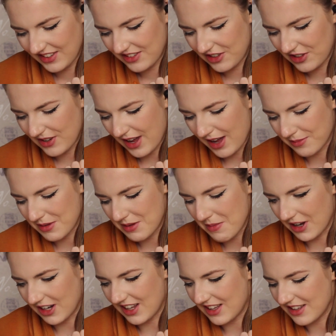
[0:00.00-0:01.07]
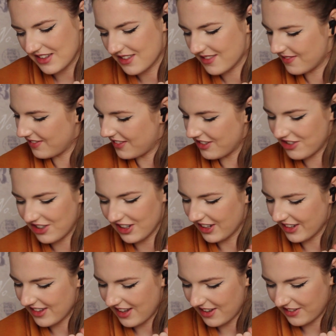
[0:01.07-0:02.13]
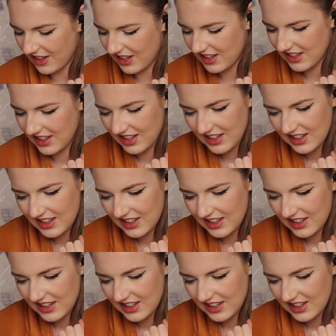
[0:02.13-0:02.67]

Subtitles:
Two happy bunnies. Sure looks that way.